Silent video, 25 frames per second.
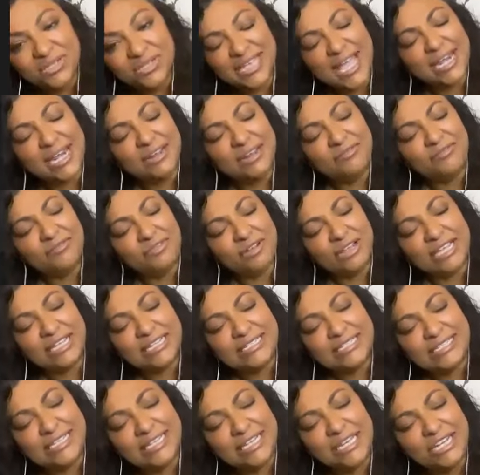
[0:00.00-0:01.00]
to kind of Ooh.
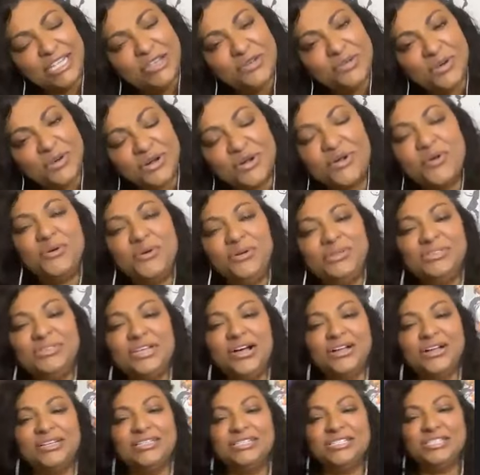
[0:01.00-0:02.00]
continue or hold
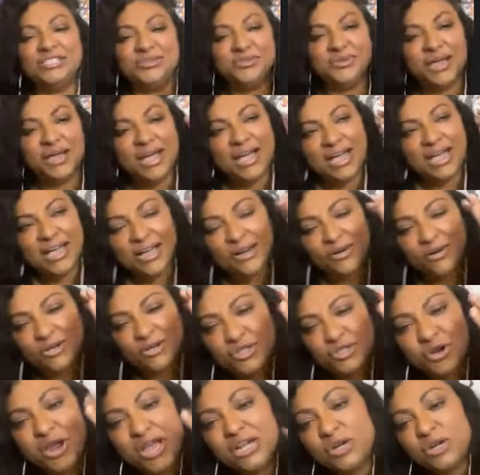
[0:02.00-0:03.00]
on to or
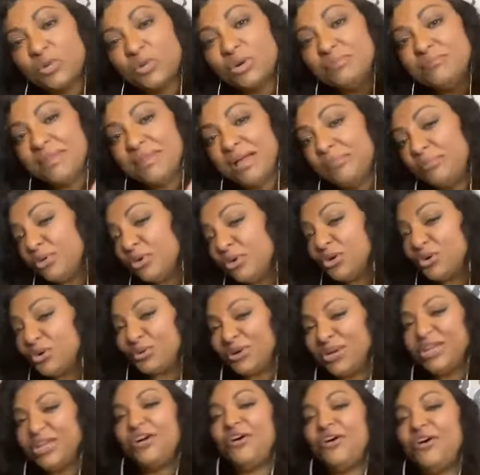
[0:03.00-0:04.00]
try to remember or
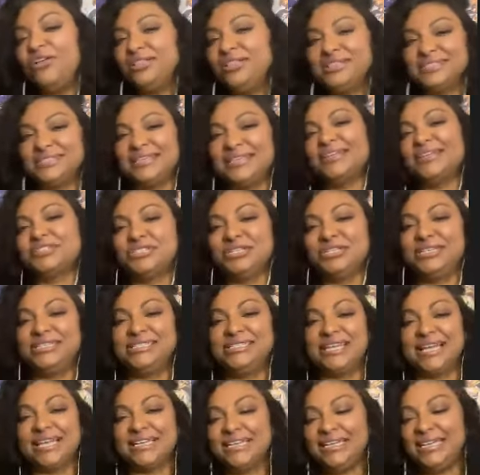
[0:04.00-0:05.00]
recall, it's actually a
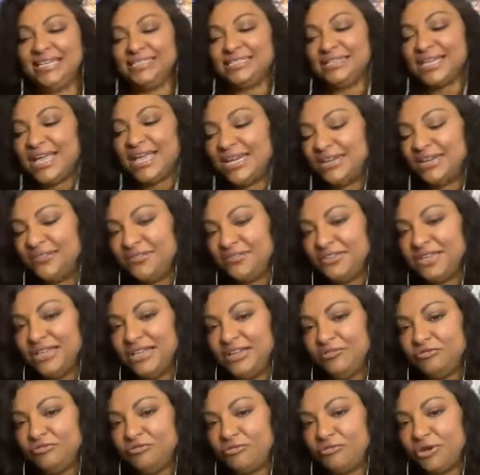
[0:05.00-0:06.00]
technique to kind of
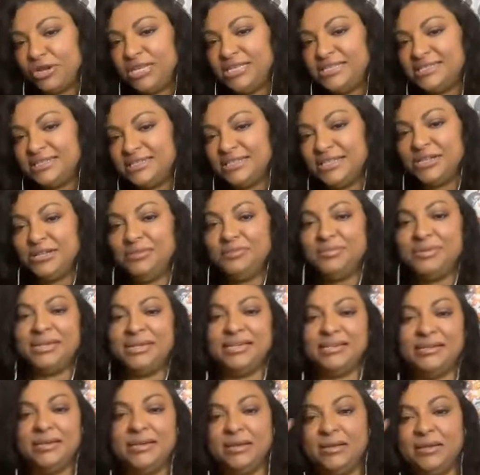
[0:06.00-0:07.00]
freeze a little
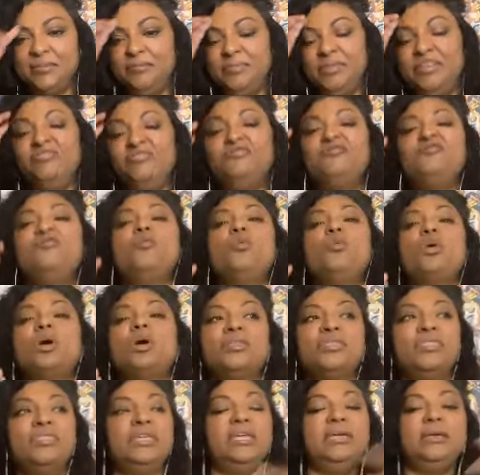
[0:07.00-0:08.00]
bit
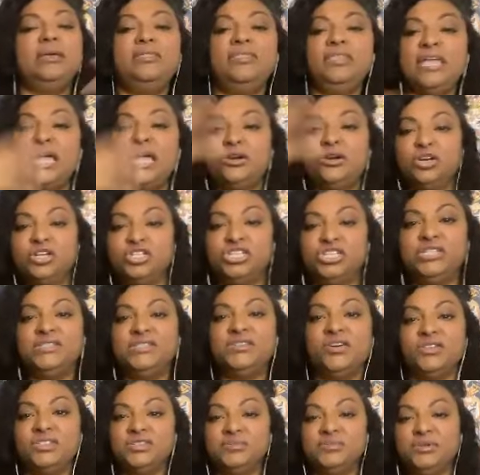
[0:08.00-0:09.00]
before the, the energy
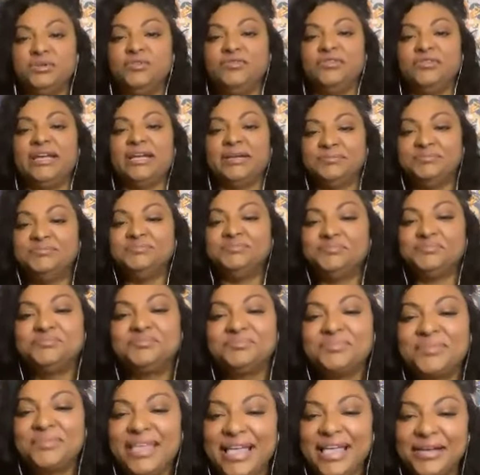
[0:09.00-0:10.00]
starts moving
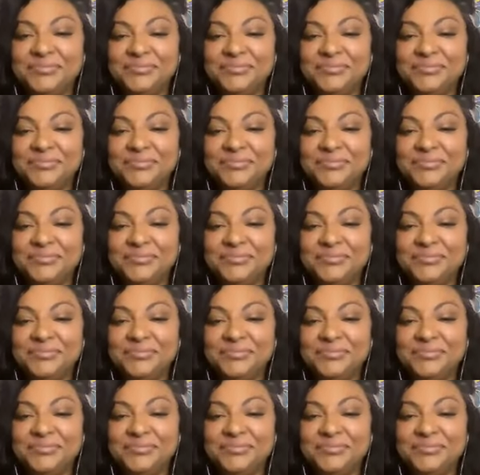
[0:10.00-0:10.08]
yeah